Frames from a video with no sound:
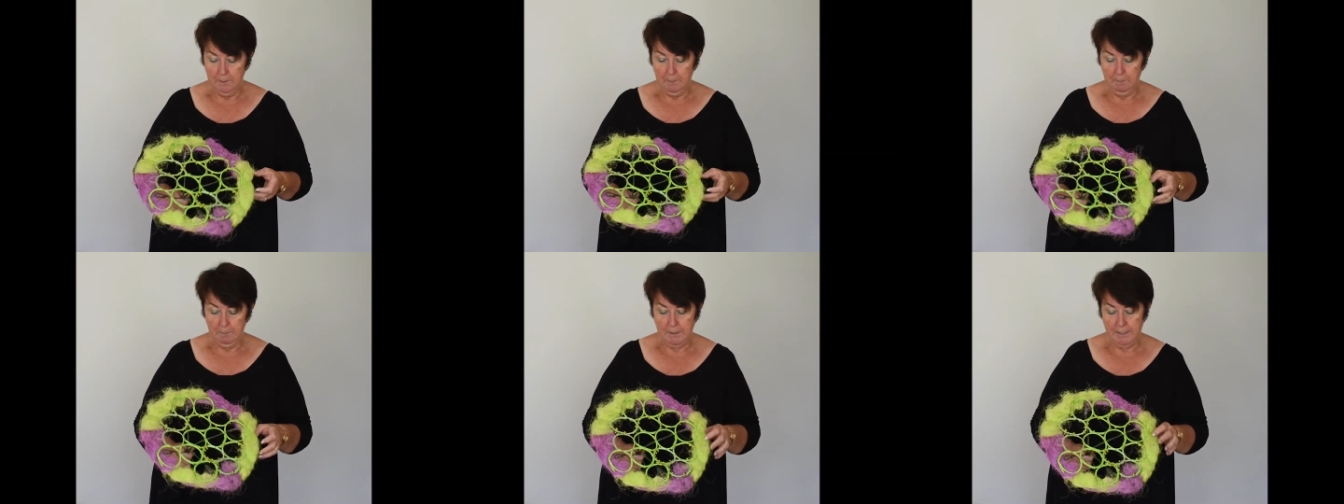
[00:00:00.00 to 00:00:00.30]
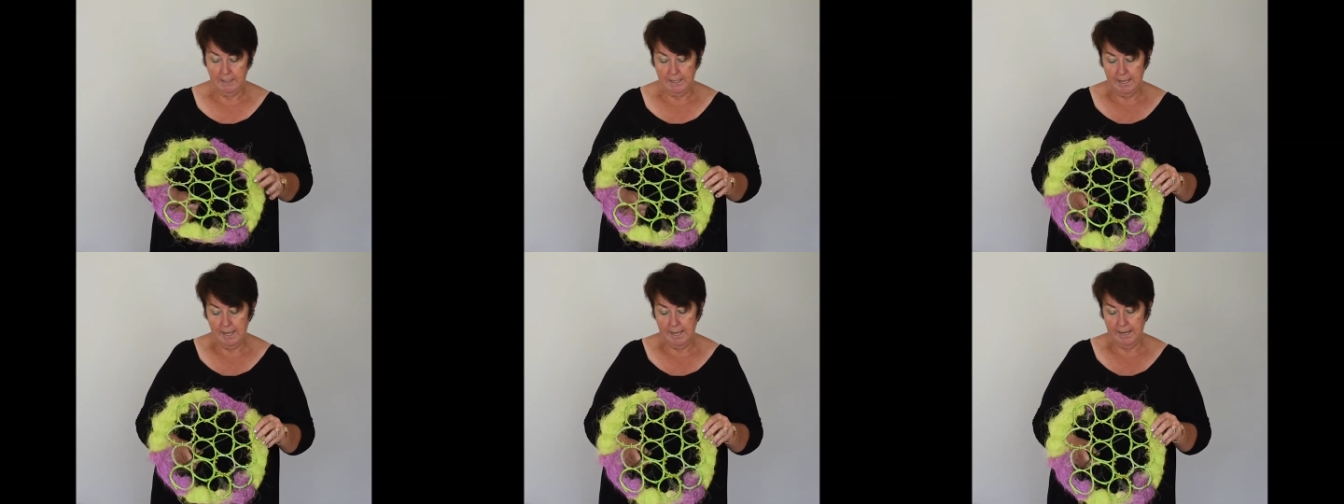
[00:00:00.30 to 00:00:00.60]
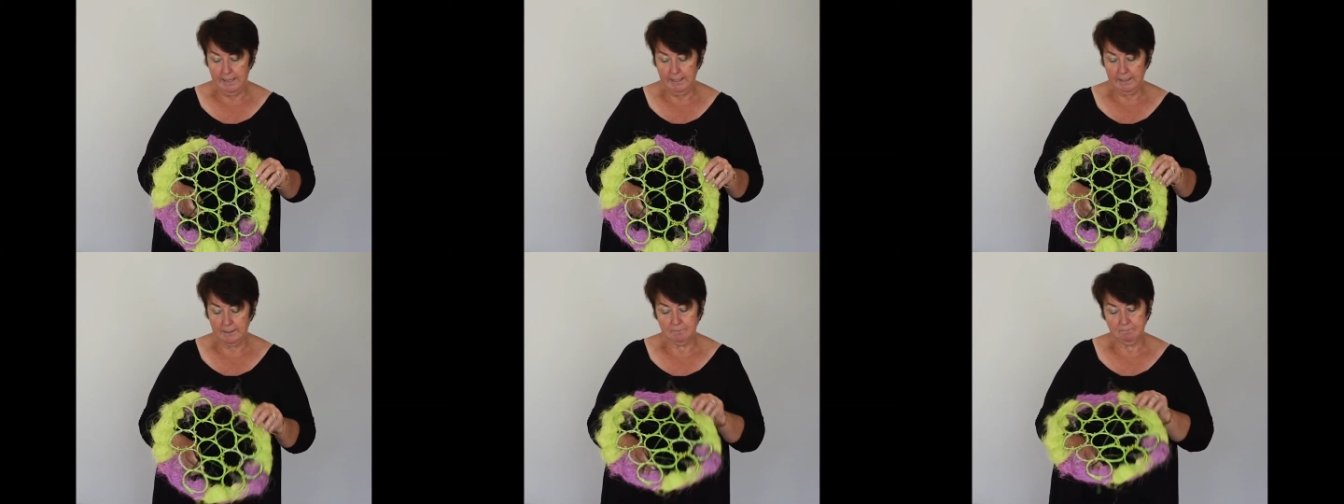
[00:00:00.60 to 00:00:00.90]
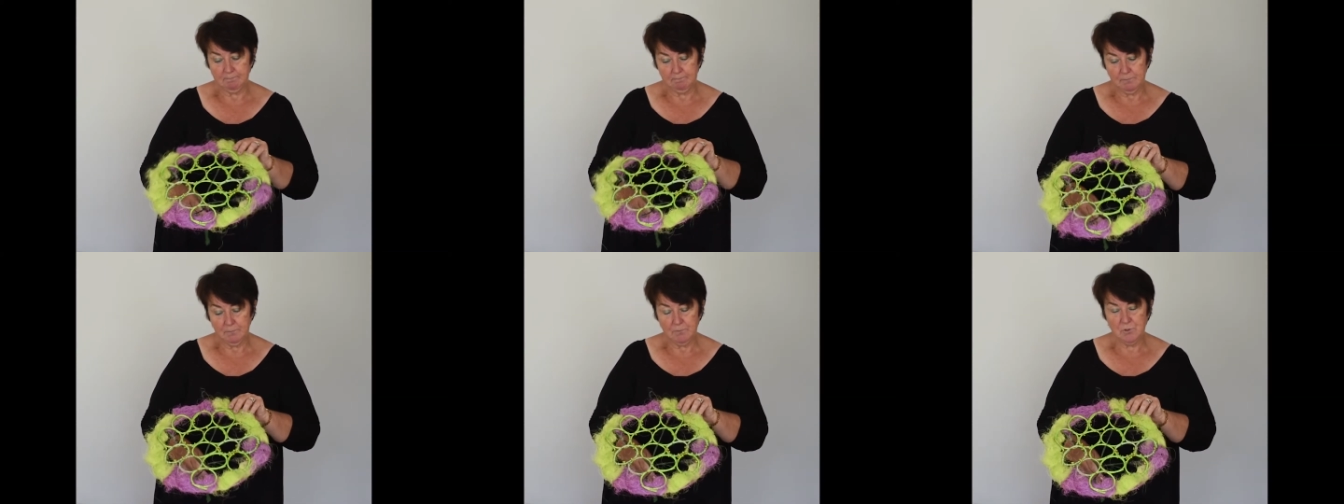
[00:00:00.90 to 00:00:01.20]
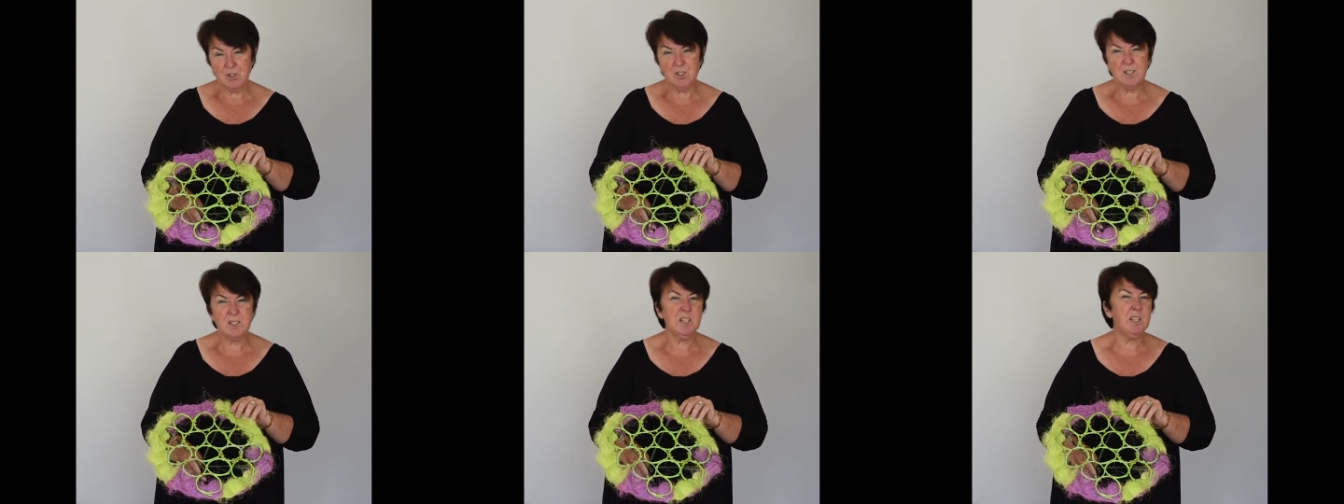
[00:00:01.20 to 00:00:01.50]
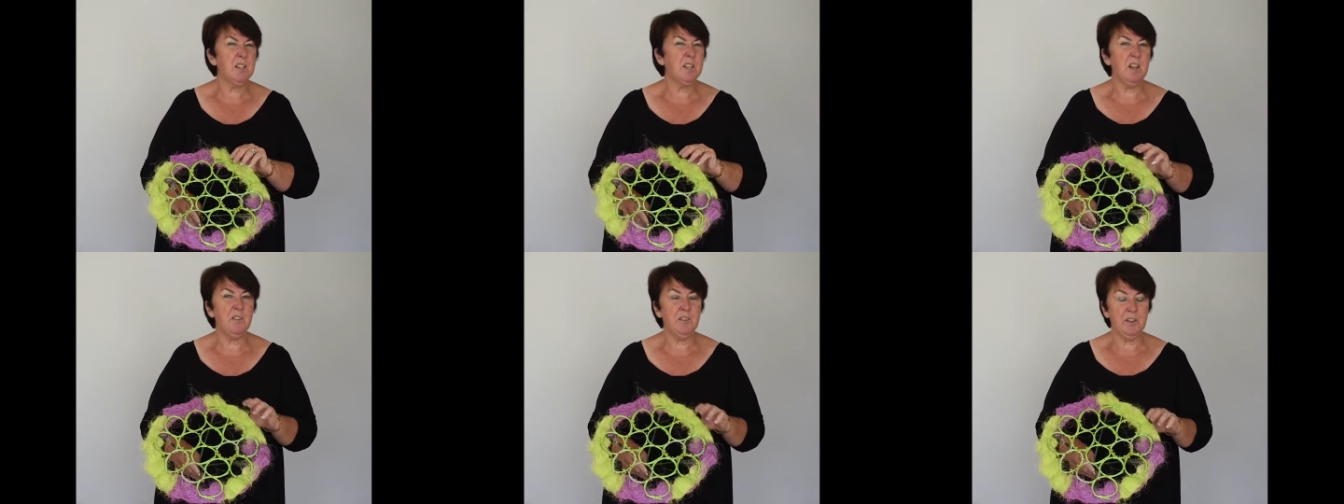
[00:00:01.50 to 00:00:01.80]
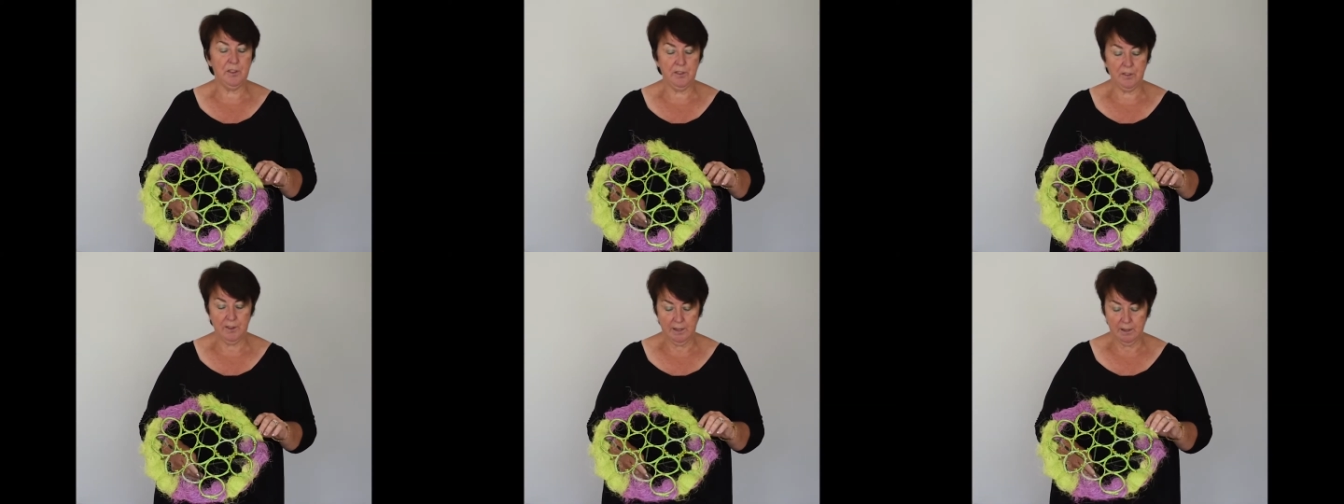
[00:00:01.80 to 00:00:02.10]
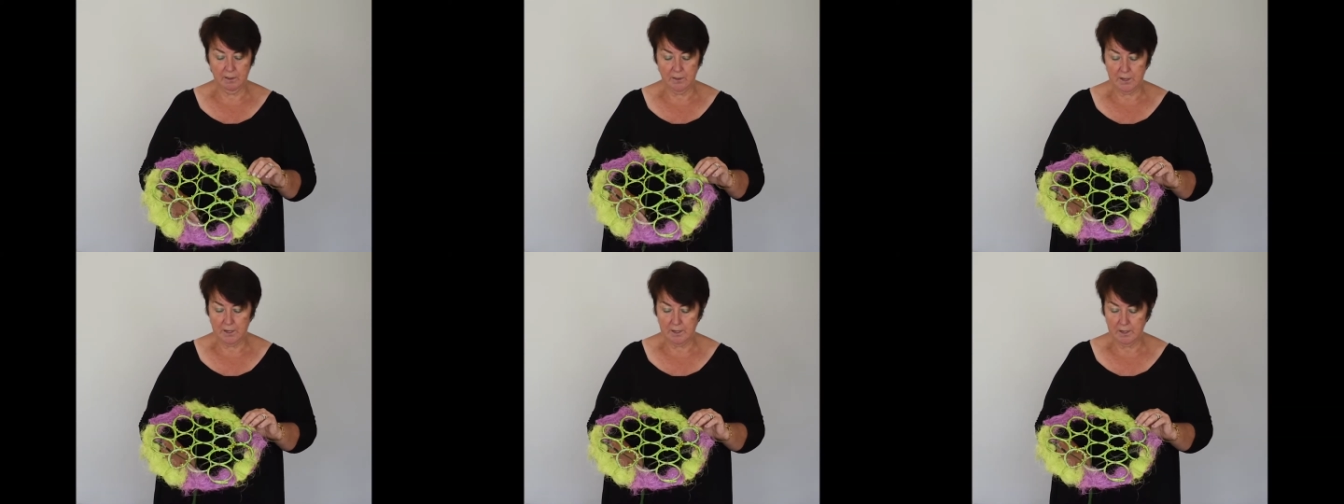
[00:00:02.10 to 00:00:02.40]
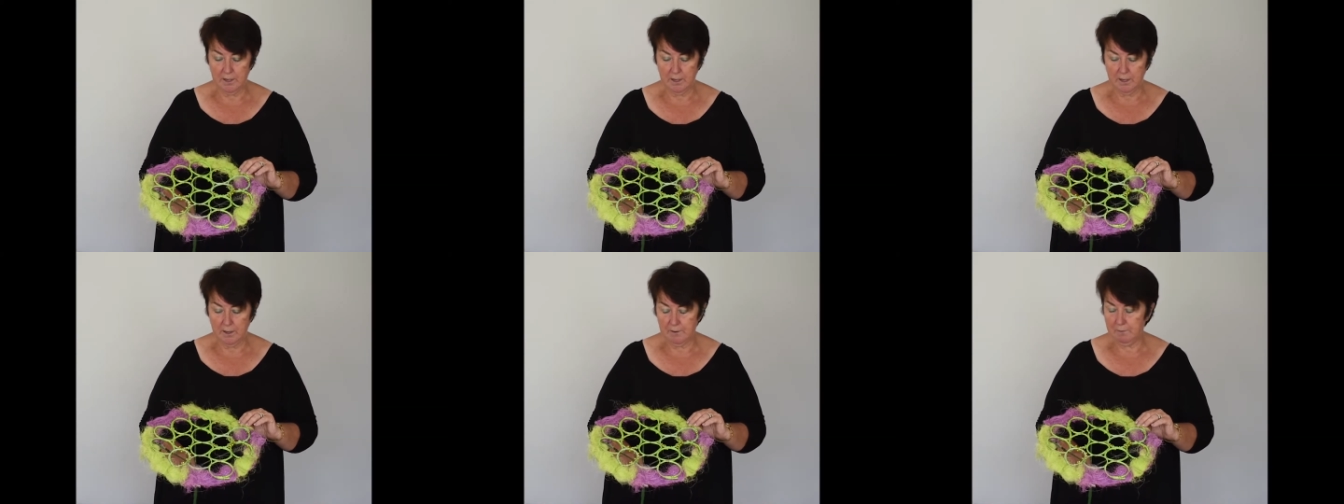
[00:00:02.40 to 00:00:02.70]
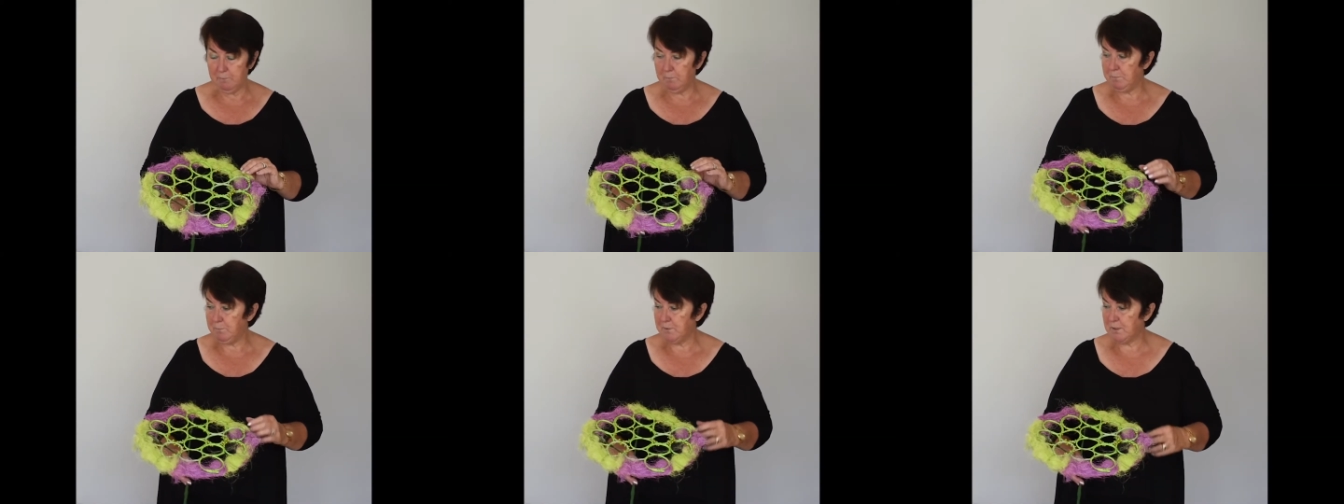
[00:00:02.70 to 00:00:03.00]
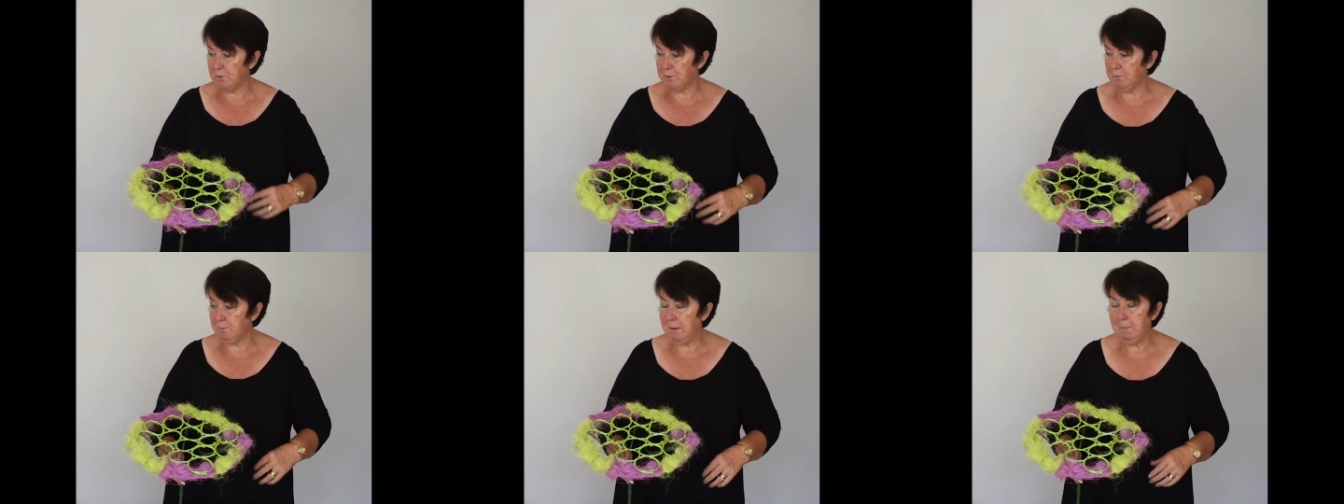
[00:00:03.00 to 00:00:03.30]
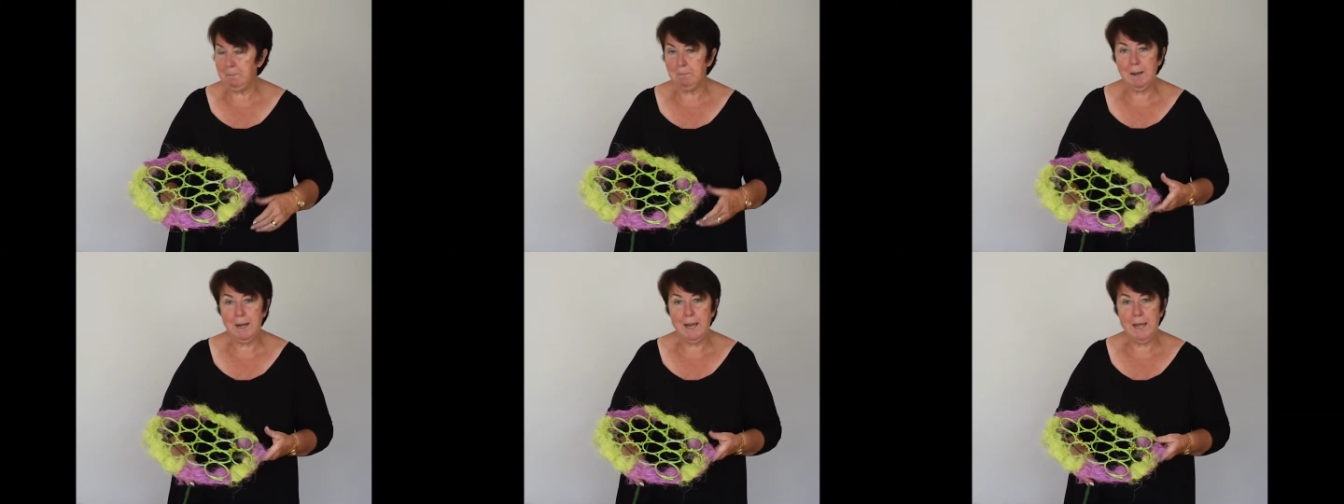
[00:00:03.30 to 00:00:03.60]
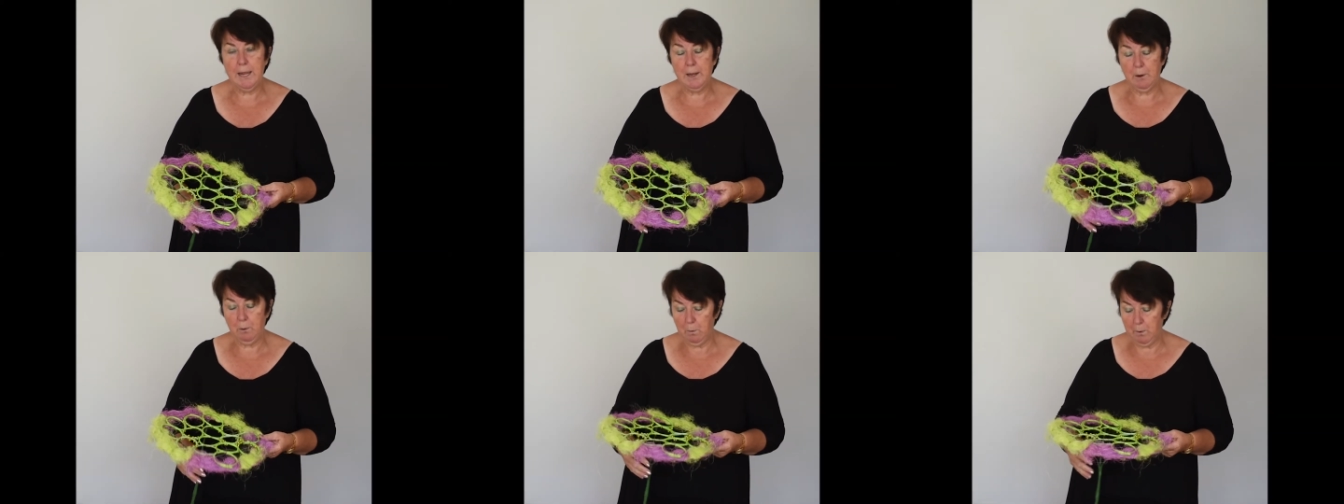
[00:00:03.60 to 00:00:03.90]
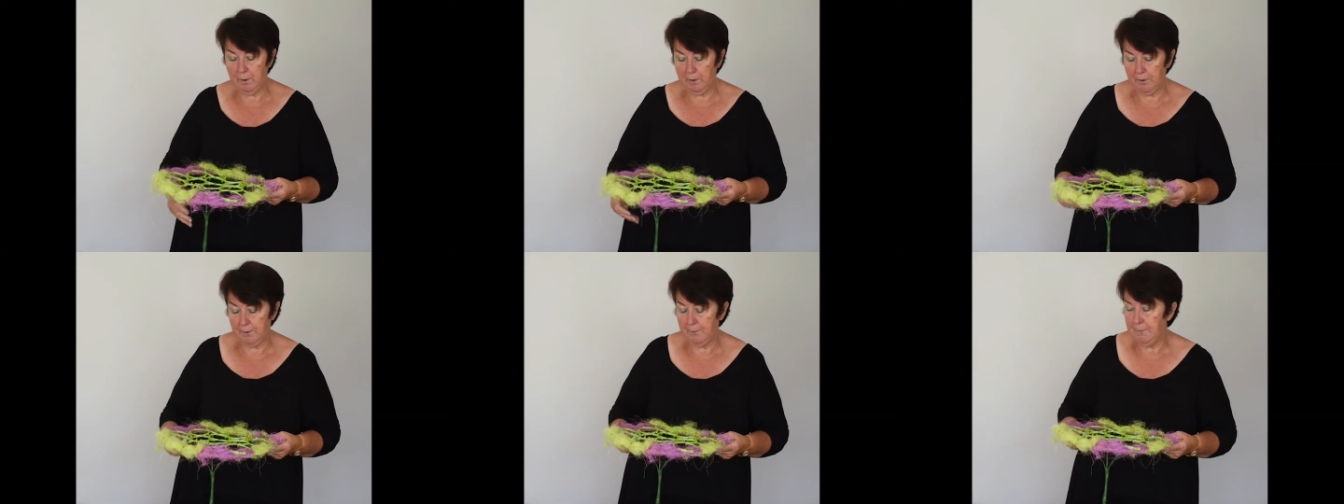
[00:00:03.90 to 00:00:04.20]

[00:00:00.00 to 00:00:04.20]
But again, just another thing that I've sort of been playing with